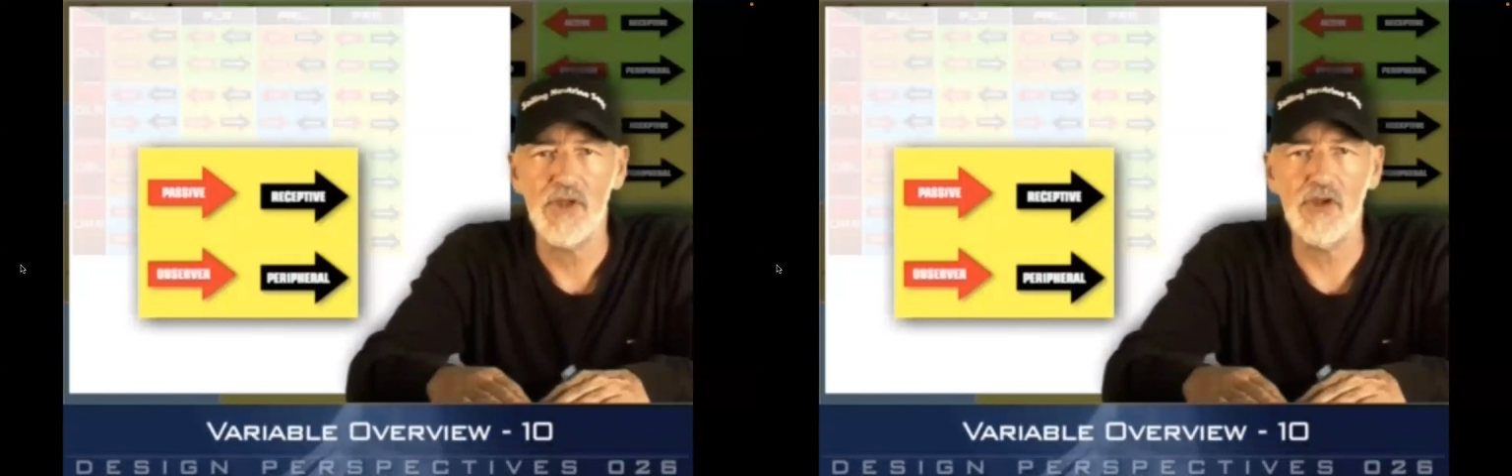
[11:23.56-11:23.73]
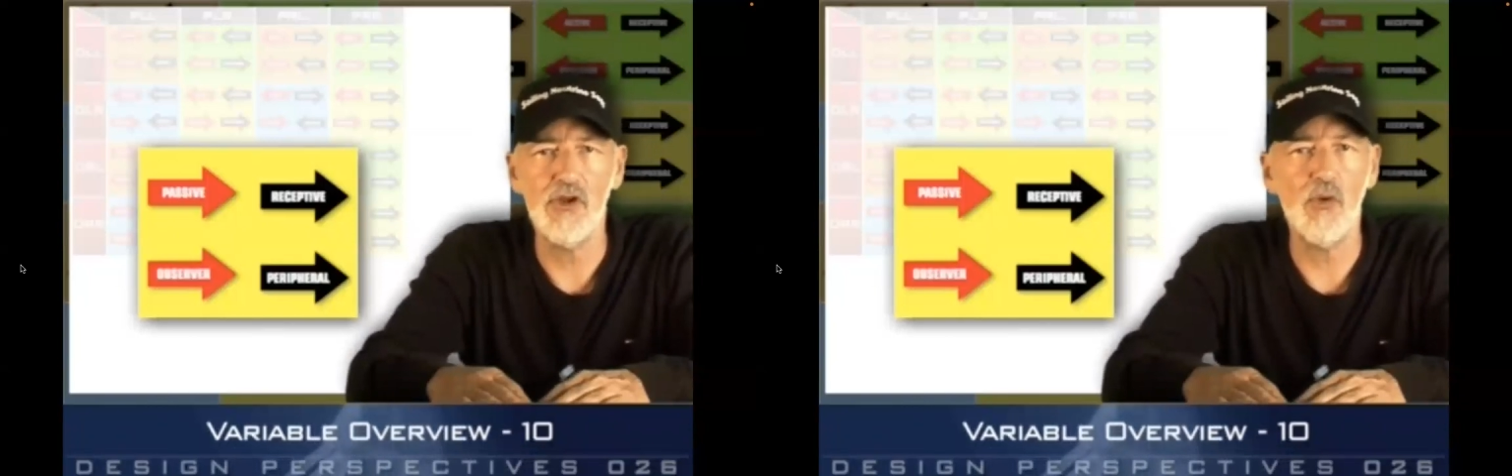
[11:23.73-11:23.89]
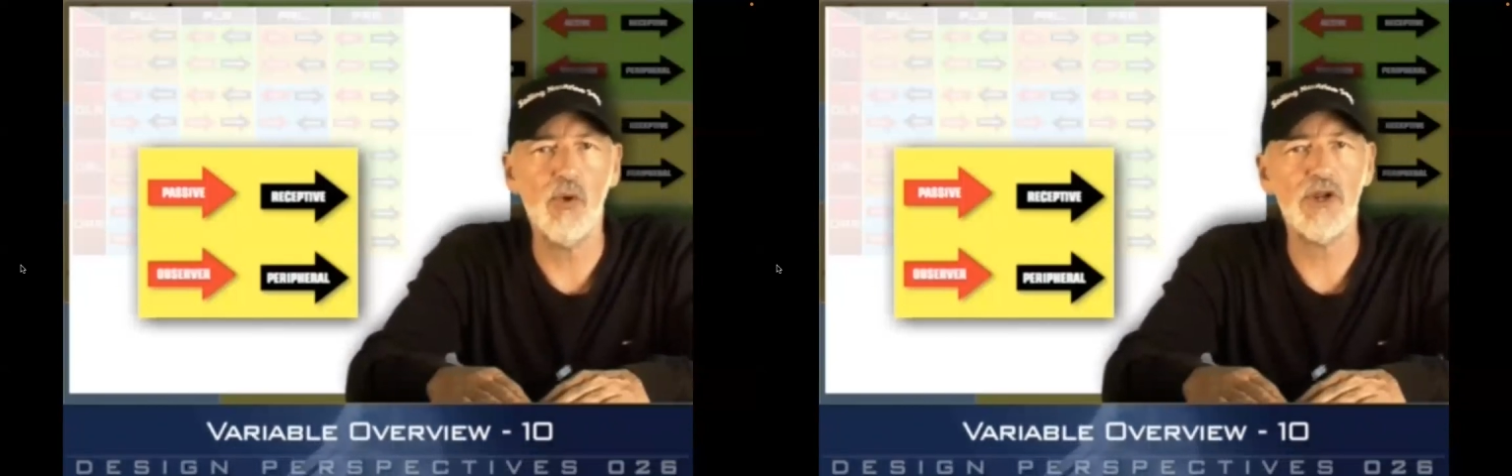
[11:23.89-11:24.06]

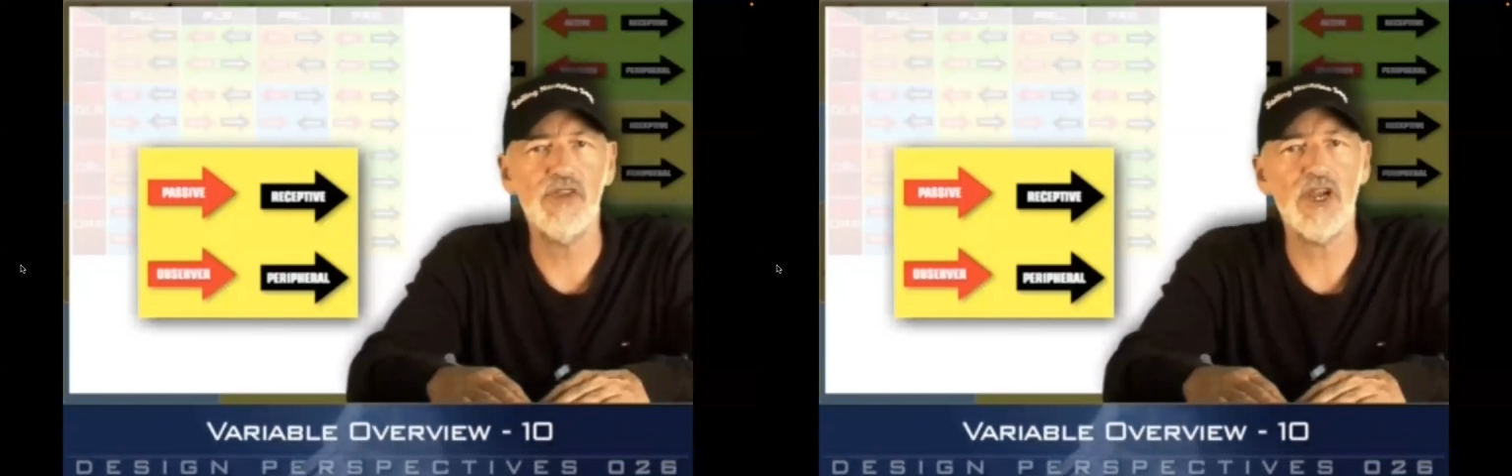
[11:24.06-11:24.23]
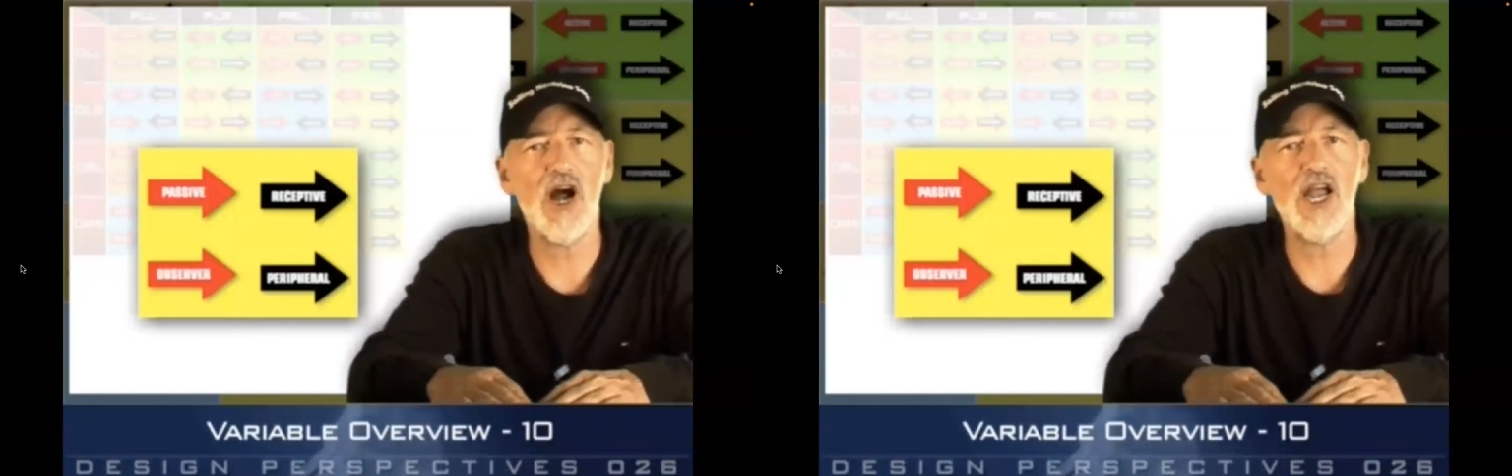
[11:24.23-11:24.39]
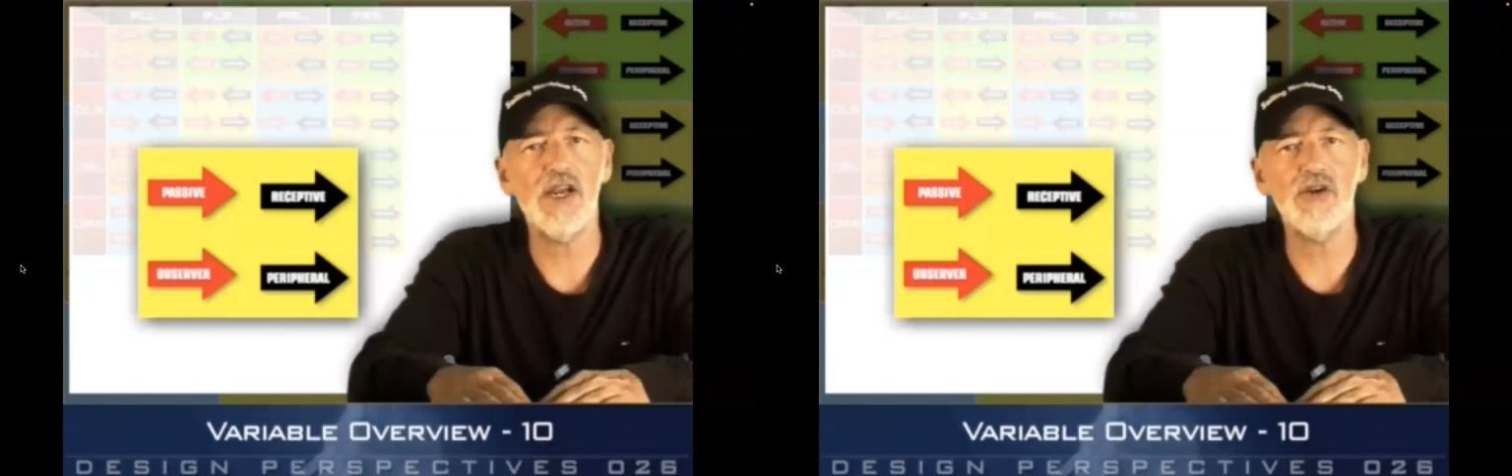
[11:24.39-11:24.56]
You know, one of
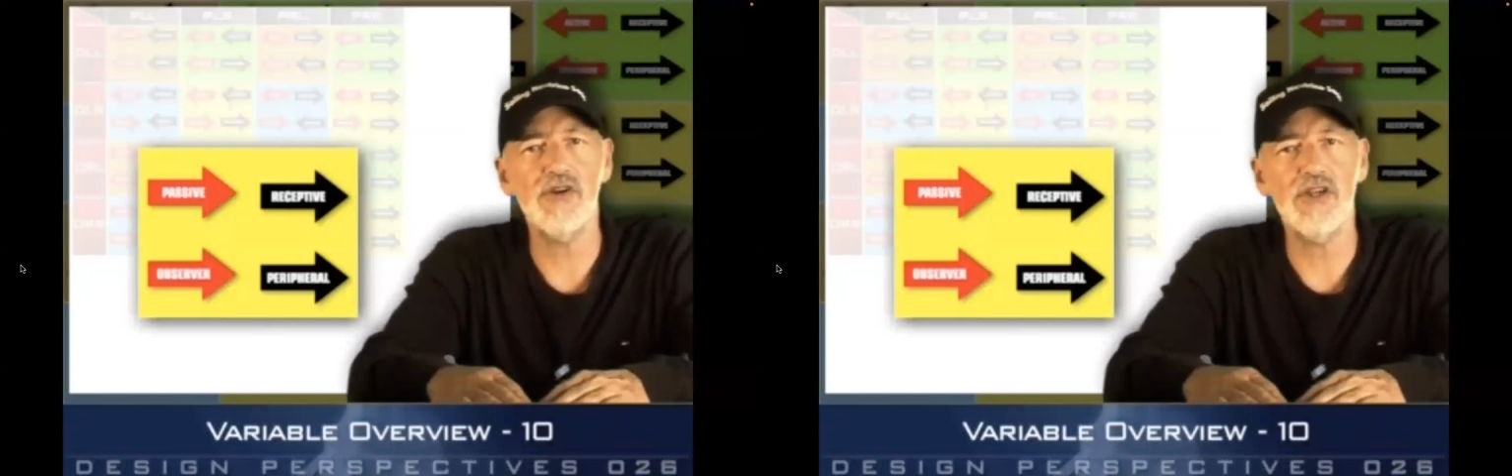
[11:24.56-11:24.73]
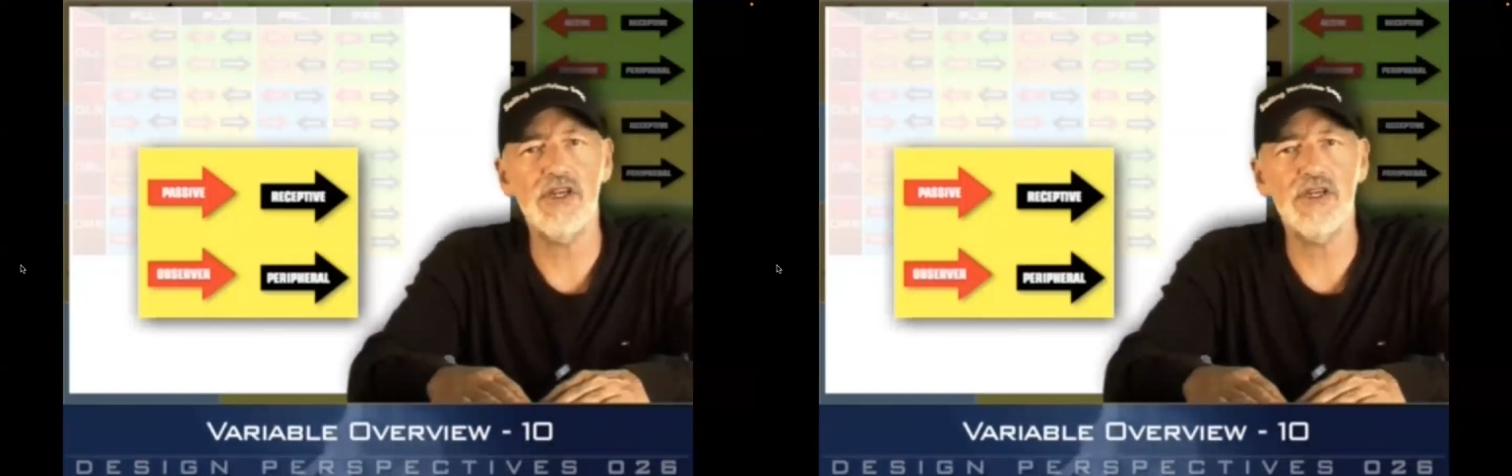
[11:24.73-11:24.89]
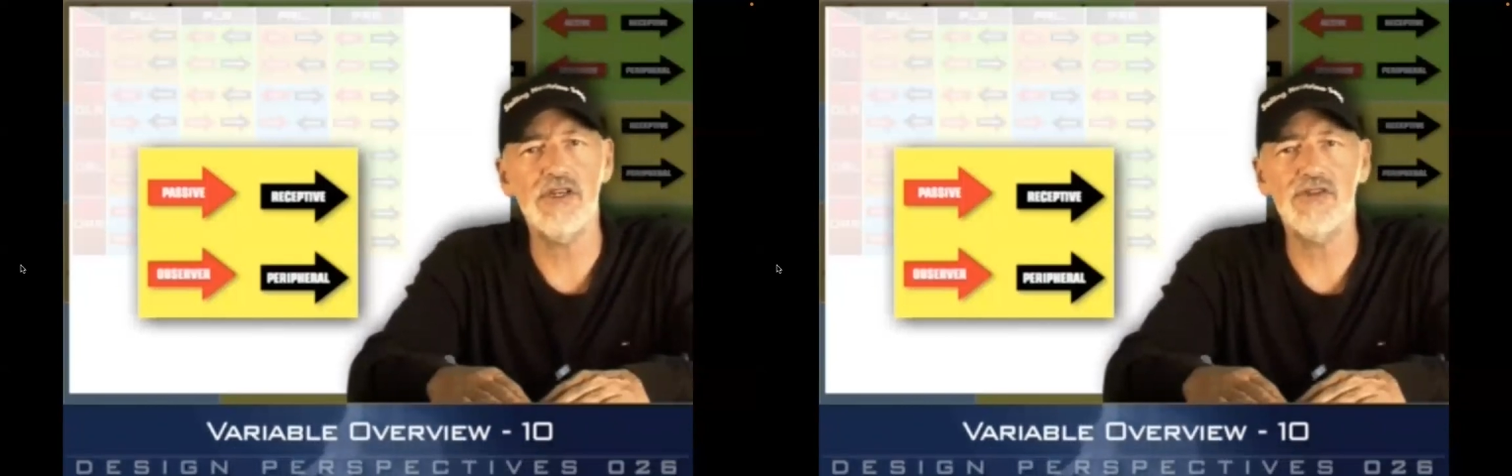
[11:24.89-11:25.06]
the
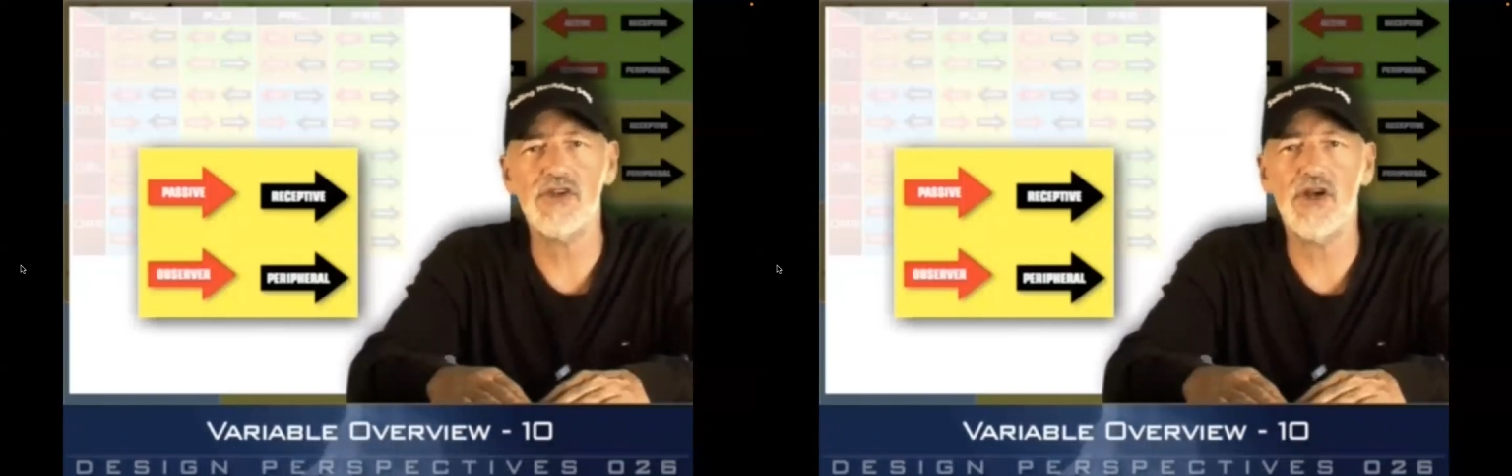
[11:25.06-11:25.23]
ironies